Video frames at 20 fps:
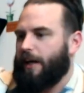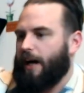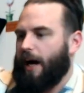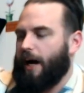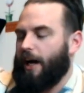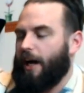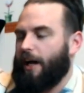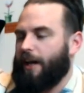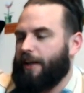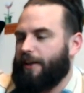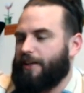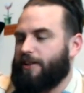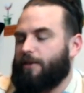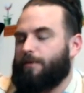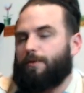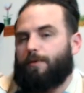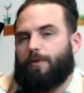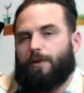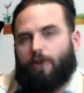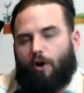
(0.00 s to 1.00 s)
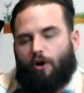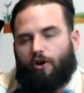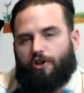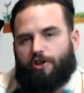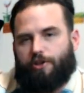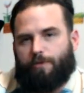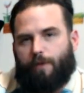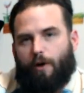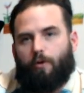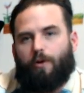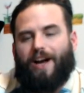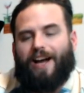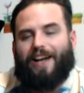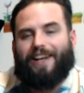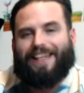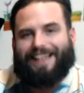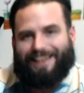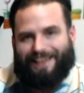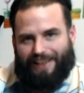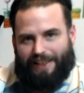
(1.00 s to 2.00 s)
Uh, this comes with dark smoke and
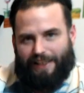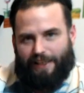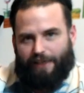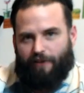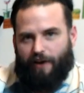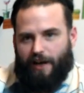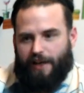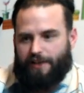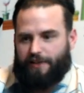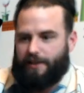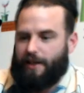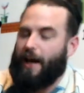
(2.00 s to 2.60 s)
a clear visor.